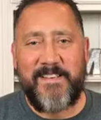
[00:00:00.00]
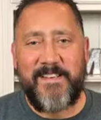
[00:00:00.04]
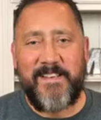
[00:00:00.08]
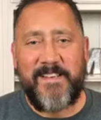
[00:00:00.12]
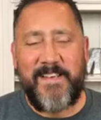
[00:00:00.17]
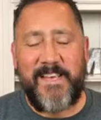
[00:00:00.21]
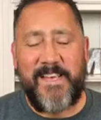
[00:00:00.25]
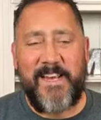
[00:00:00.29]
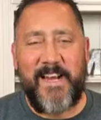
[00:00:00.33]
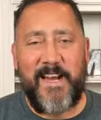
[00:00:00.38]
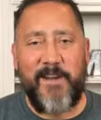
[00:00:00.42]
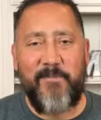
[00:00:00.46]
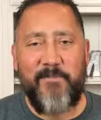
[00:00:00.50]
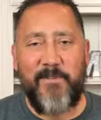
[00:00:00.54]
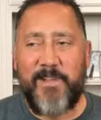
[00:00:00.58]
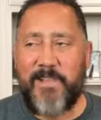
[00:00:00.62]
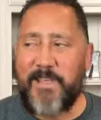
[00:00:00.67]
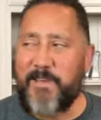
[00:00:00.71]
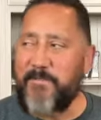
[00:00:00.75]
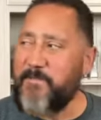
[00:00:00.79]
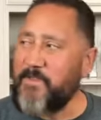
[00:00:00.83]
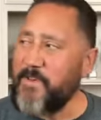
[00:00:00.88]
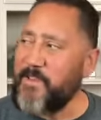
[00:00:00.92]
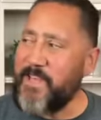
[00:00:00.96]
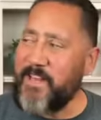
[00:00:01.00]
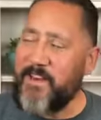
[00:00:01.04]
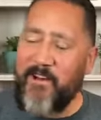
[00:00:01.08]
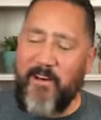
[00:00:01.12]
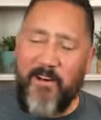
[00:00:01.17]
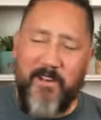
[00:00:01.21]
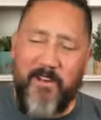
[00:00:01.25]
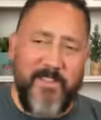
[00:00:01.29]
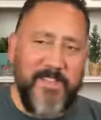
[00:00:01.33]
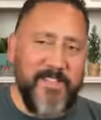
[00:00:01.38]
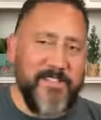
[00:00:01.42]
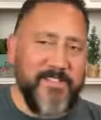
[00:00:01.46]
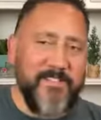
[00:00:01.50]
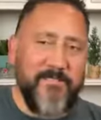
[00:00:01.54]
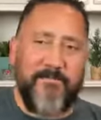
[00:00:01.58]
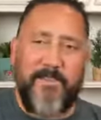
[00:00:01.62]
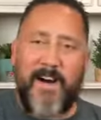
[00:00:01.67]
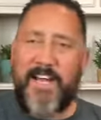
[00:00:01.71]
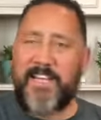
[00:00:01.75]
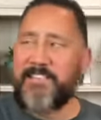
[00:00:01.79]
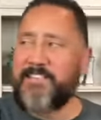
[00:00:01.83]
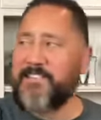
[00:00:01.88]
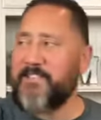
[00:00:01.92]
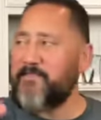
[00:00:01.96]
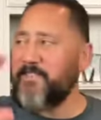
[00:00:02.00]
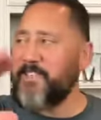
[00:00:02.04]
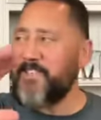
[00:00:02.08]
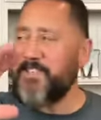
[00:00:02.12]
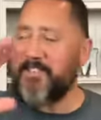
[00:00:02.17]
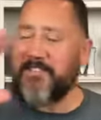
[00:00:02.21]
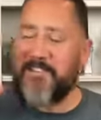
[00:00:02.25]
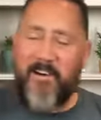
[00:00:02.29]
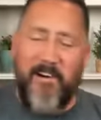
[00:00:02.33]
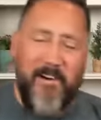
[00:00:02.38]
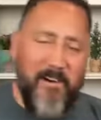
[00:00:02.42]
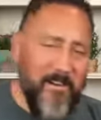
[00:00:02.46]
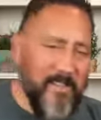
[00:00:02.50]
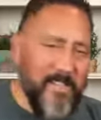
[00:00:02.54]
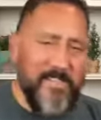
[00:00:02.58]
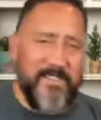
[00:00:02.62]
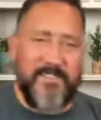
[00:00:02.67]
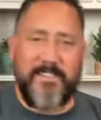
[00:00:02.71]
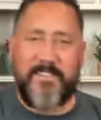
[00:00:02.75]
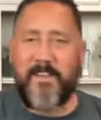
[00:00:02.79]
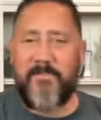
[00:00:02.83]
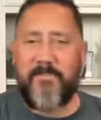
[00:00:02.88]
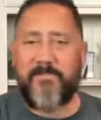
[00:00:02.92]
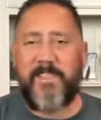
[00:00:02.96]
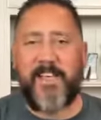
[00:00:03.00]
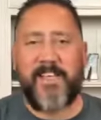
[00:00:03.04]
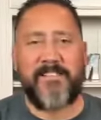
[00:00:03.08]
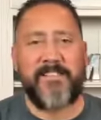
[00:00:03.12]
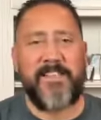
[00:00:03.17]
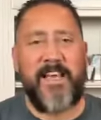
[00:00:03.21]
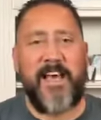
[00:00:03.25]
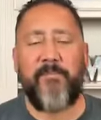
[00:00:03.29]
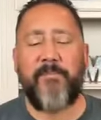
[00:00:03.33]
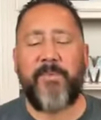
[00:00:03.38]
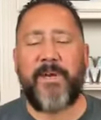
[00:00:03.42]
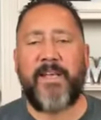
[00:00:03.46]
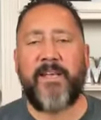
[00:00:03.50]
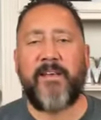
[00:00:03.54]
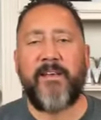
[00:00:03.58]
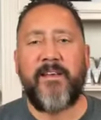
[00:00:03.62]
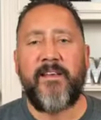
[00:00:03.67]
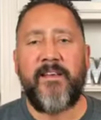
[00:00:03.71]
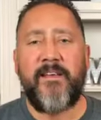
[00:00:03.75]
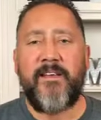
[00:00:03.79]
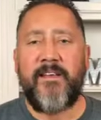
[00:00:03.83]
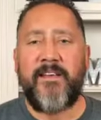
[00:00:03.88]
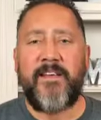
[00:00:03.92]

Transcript: And I really feel that all this divisiveness, all this stuff that's happening,